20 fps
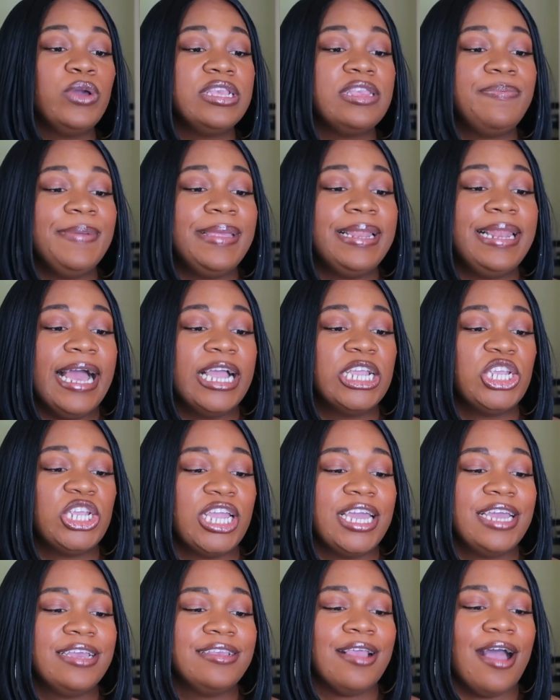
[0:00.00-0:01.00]
wispy
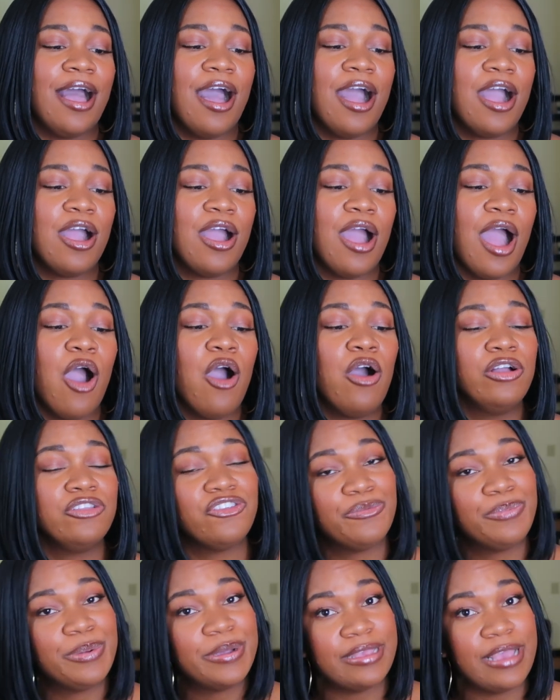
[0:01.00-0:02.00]
lashes are
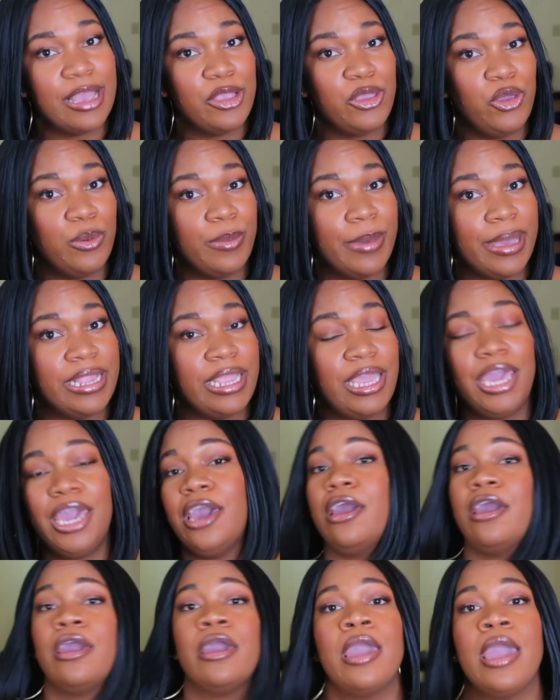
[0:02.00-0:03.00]
100% human
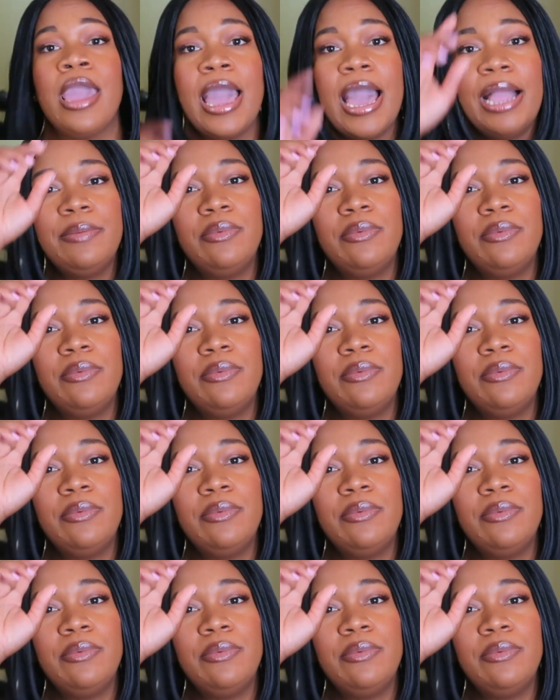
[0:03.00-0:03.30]
hair.